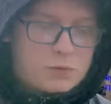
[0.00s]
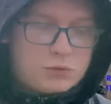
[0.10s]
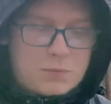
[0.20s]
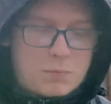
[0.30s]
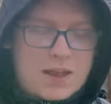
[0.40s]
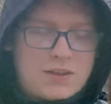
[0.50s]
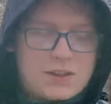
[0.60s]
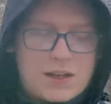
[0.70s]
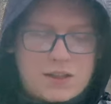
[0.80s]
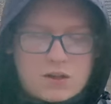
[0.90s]
forty, and
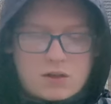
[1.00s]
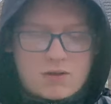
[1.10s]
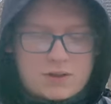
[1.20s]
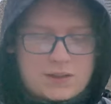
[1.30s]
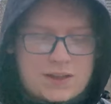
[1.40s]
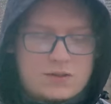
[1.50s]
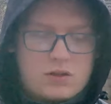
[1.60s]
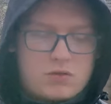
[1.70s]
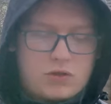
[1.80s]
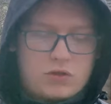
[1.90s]
in euros that's
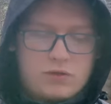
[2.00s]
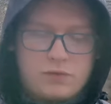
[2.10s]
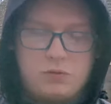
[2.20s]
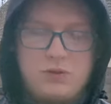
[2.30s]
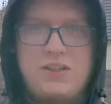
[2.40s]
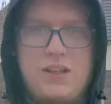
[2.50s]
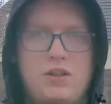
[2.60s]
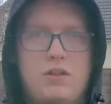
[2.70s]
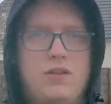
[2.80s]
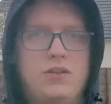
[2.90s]
two hundred forty-six
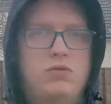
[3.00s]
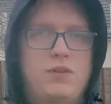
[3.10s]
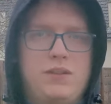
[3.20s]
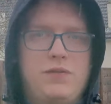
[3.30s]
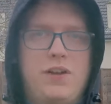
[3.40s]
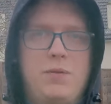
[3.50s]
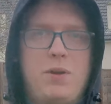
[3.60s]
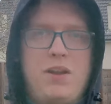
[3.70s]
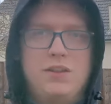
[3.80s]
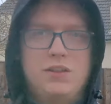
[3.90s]
euros twenty-five.
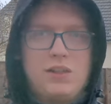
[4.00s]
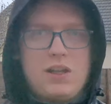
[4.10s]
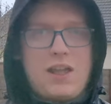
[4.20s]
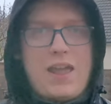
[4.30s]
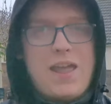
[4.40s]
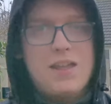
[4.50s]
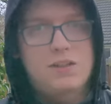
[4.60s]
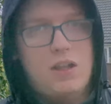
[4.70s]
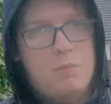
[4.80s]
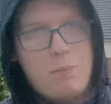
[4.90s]
It
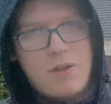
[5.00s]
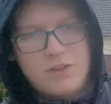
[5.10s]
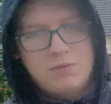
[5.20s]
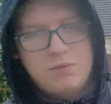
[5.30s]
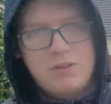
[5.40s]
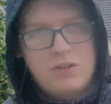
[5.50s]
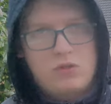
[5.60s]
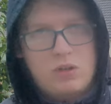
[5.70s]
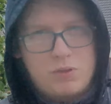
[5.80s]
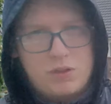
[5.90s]
is a bit of an expensive
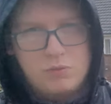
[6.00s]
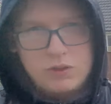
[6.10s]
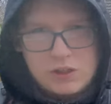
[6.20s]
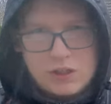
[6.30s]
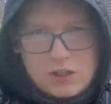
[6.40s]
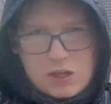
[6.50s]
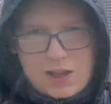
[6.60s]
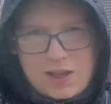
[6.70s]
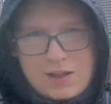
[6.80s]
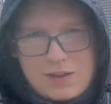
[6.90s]
trip this was,
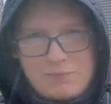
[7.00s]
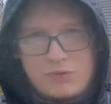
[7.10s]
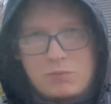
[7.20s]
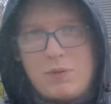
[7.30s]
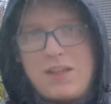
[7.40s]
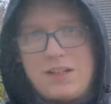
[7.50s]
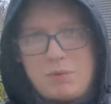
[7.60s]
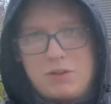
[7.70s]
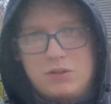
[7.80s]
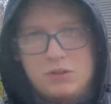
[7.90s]
um, mainly
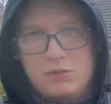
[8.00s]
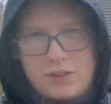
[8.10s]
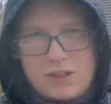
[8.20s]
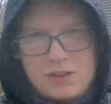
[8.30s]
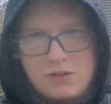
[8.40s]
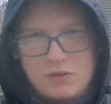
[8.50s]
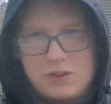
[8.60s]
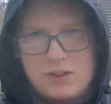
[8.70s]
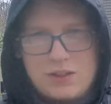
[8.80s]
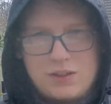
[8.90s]
because of the,
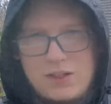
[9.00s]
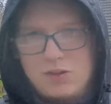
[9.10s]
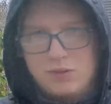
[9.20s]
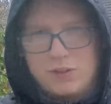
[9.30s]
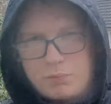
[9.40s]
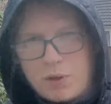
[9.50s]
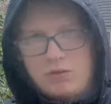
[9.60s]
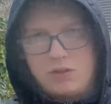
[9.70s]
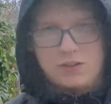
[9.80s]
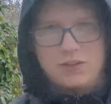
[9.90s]
obviously the detail into
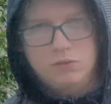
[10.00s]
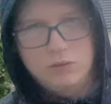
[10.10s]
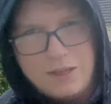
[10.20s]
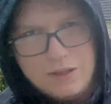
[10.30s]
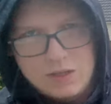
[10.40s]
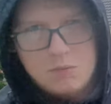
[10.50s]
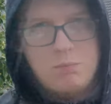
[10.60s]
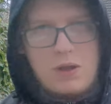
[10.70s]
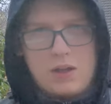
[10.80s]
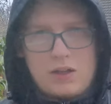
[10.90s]
Poland and all that,
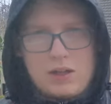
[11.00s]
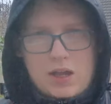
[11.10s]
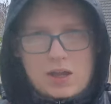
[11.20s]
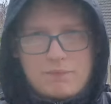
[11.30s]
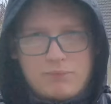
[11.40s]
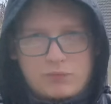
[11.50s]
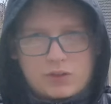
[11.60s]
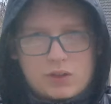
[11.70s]
but um,